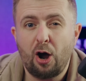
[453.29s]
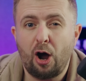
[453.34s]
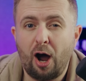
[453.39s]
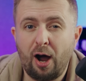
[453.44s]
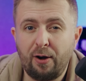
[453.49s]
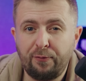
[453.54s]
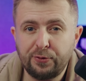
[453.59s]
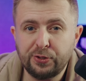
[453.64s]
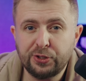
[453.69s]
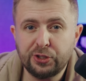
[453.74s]

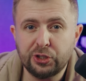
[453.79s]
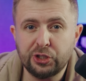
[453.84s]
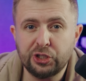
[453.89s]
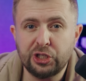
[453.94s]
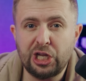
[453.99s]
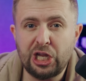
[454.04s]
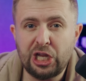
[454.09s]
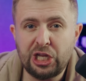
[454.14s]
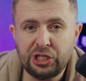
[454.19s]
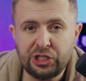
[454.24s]

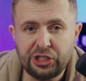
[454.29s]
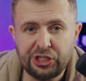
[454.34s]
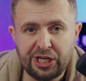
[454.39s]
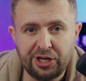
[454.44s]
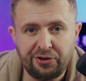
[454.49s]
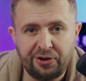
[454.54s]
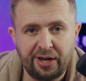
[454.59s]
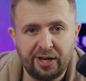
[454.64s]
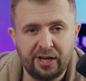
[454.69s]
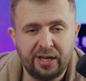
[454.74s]
officers in
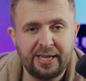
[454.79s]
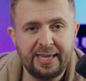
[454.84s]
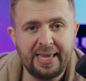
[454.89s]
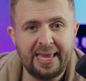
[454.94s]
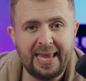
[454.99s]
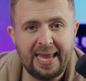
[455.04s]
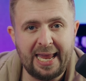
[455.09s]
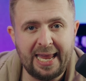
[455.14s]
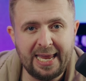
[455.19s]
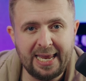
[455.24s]
Syria,
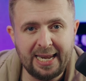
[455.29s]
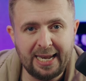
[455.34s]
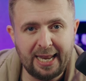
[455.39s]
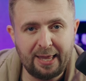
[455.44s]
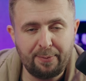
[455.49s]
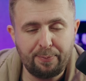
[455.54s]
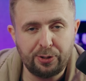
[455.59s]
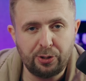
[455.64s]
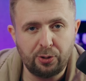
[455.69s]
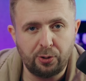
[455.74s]
in
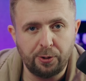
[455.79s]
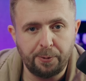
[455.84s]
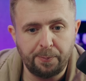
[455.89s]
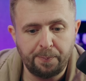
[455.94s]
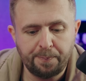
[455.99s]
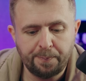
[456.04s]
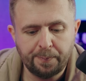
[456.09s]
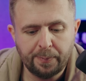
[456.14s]
Lebanon,